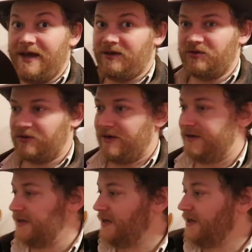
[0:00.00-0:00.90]

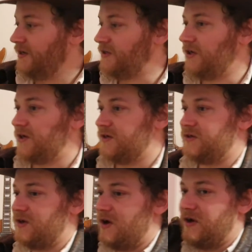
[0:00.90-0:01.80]
extra
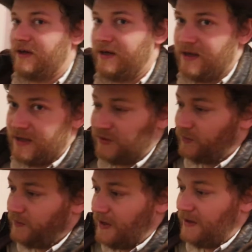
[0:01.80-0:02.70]
dirt on it
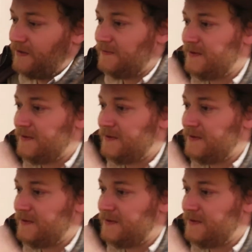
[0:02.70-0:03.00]
as well.